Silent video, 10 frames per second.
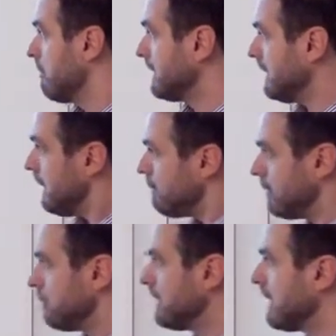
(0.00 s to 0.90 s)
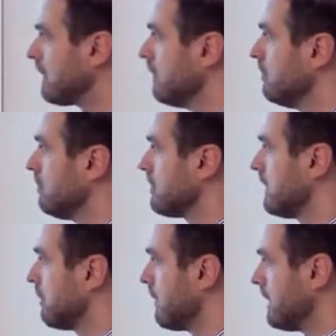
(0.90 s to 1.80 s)
But even when I include
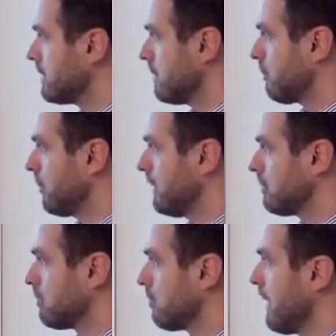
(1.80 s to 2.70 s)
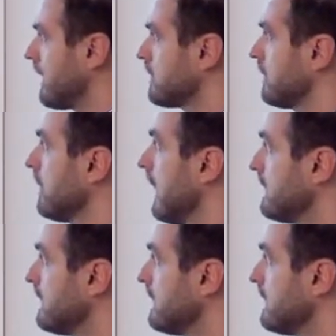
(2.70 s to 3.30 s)
the range separation correction,